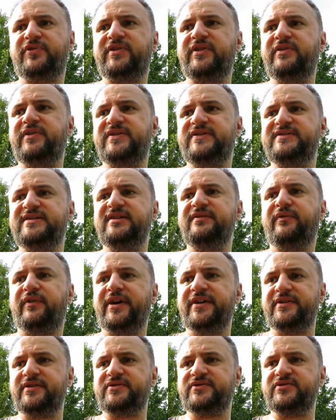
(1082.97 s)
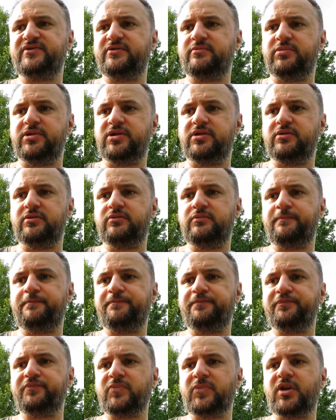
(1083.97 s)
Street Fighter Turbo.
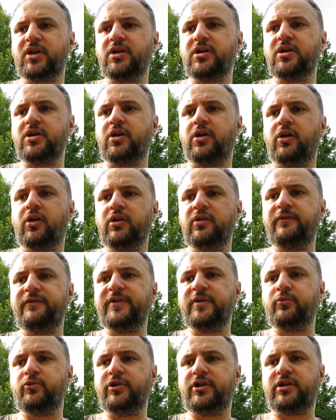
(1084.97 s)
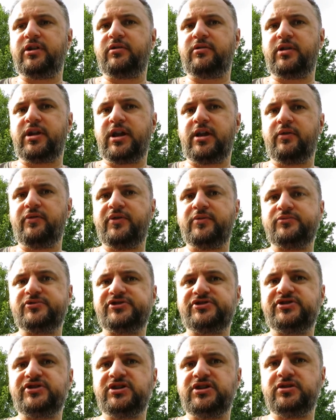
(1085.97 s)
All of them were around the
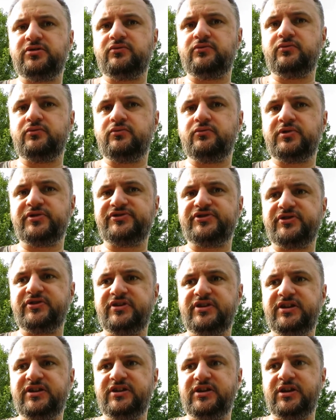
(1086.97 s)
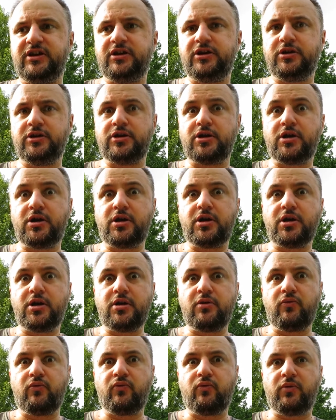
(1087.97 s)
machine watching Didi,
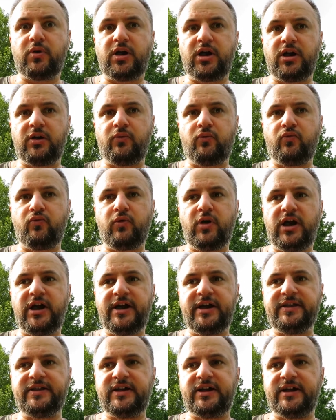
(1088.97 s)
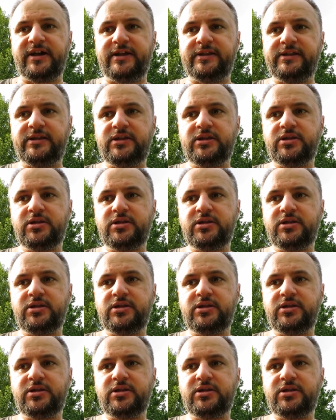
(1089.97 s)
wide-eyed.